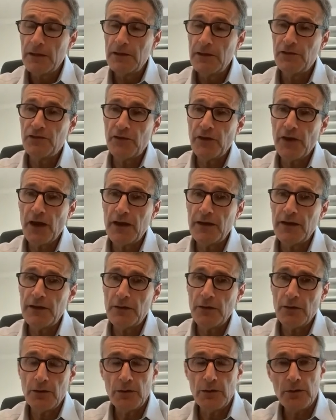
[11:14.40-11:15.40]
It's
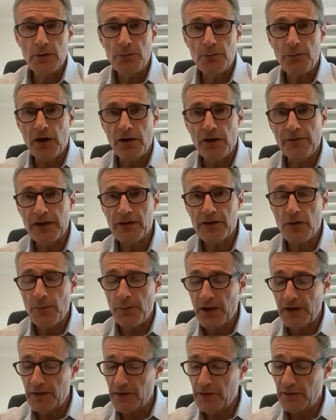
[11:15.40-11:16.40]
generally a private
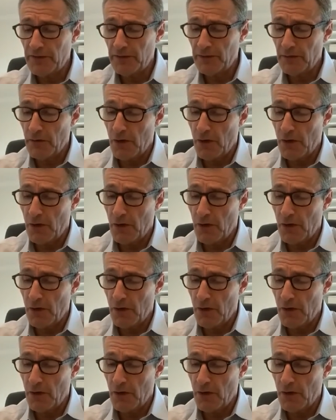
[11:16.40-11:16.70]
companies